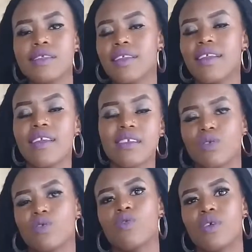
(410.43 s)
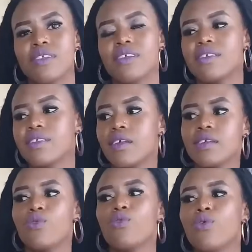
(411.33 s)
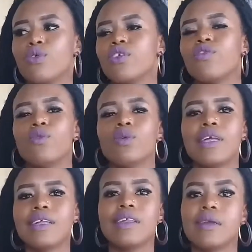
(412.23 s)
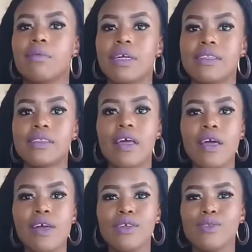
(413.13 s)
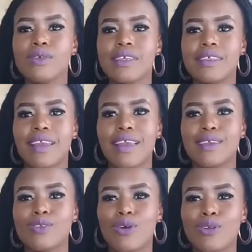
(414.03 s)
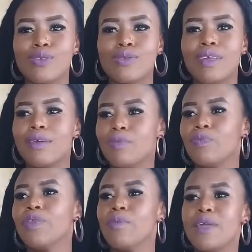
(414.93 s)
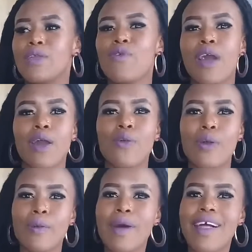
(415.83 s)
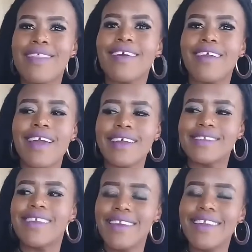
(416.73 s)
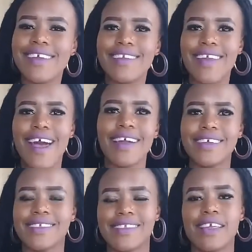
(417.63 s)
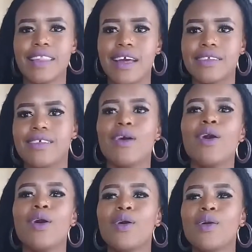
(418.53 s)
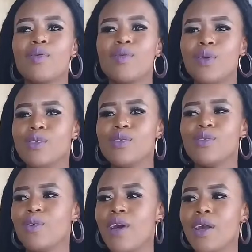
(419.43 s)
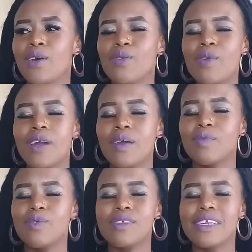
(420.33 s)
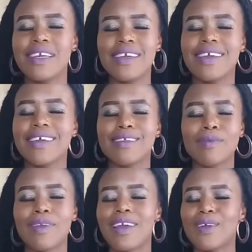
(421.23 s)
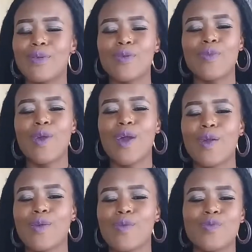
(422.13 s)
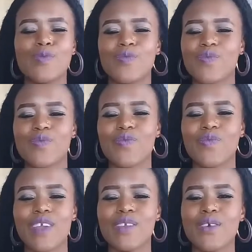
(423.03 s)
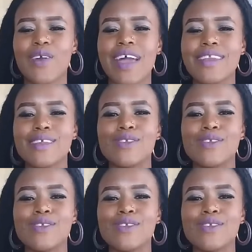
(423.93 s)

Sasa nani atakuchukua serious, nani atakungoja for all that 3 months. So it has really taught, I mean, you wake up on the right lane, I can say that. Because, you know, I can wake up today and I'm like, wow, you know, I